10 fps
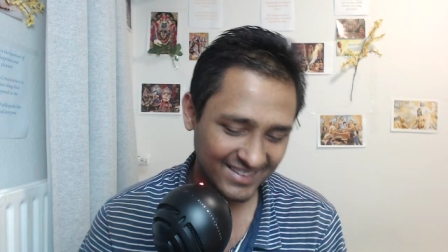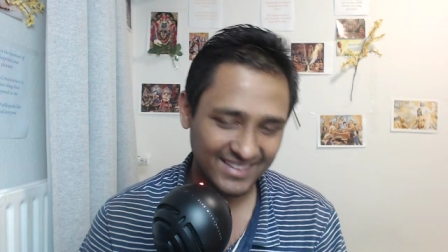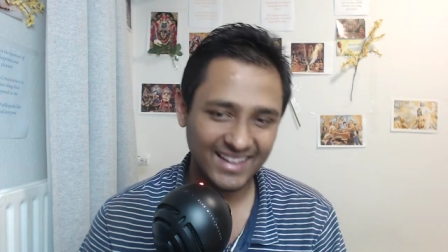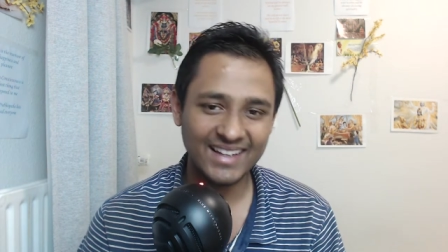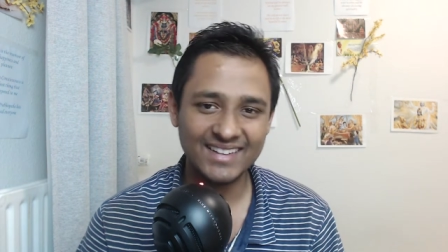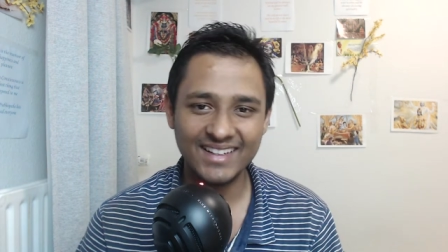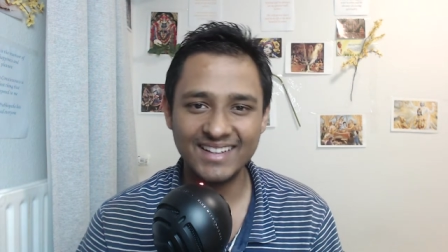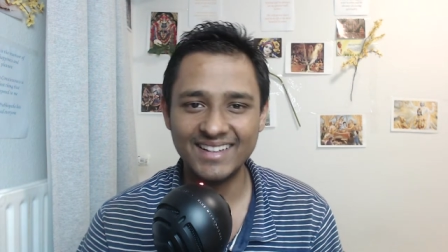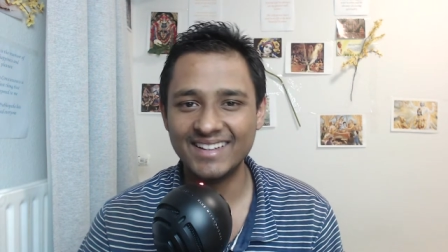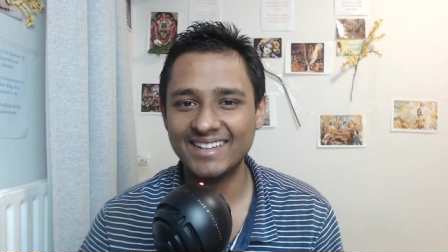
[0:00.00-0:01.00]
and
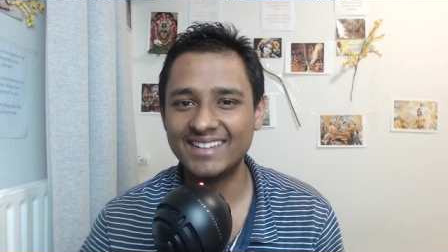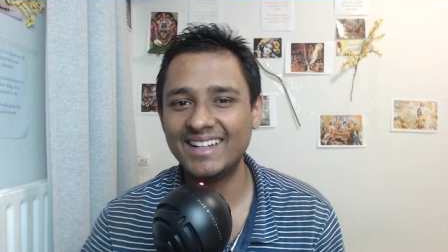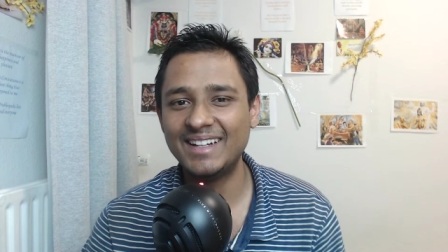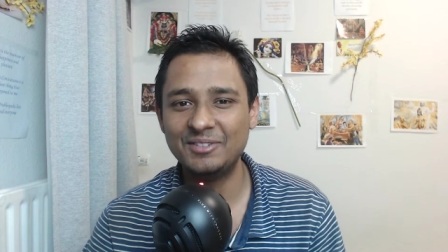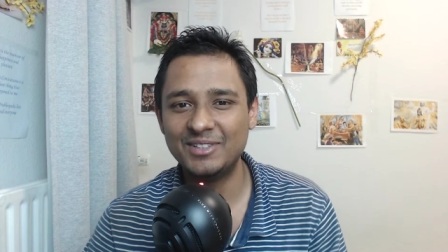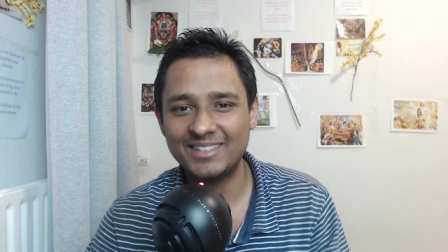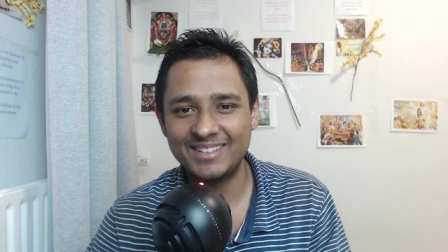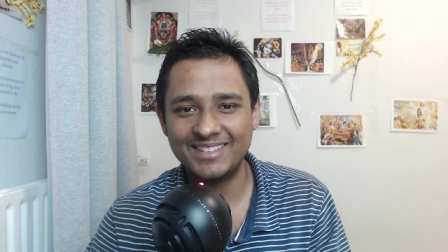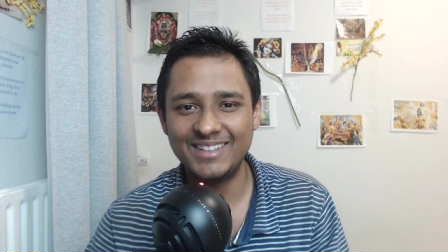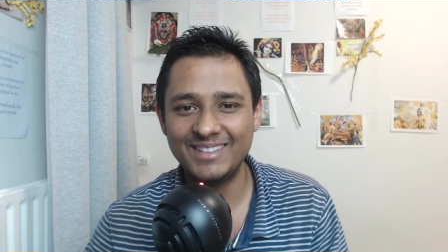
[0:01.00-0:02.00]
then anyways
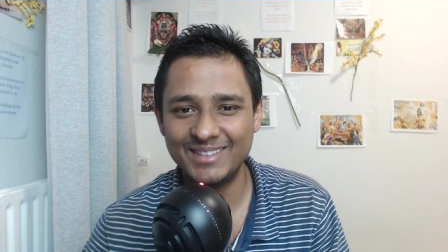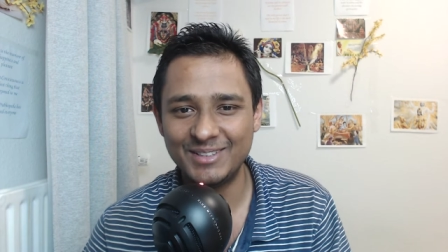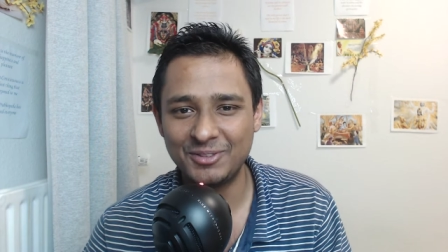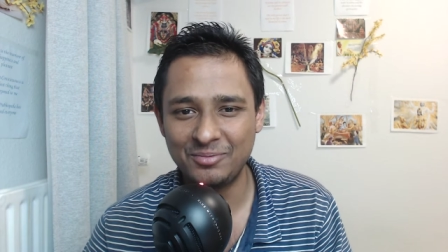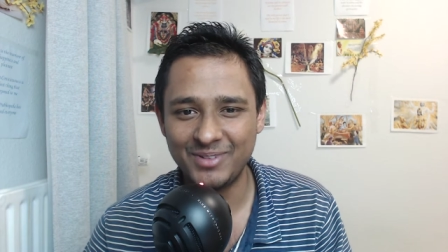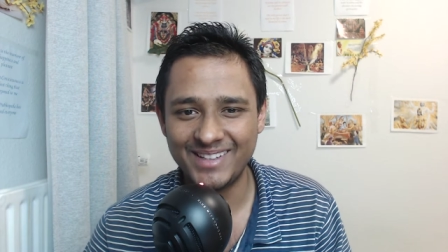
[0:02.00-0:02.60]
change the topic